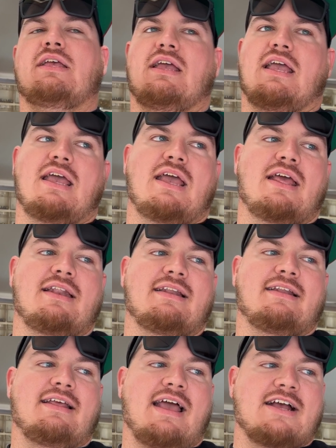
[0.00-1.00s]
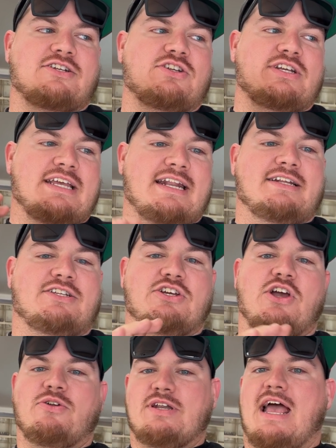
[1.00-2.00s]
and actually get it to
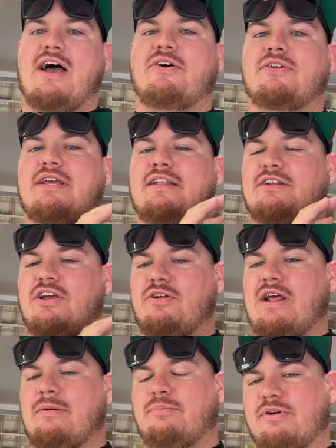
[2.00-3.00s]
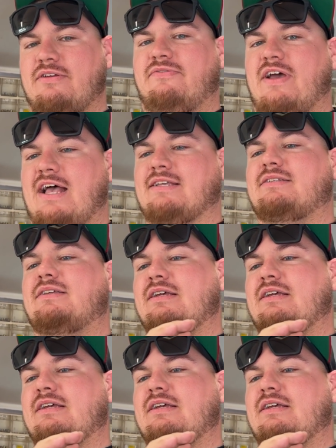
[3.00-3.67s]
go down and go down pretty fast.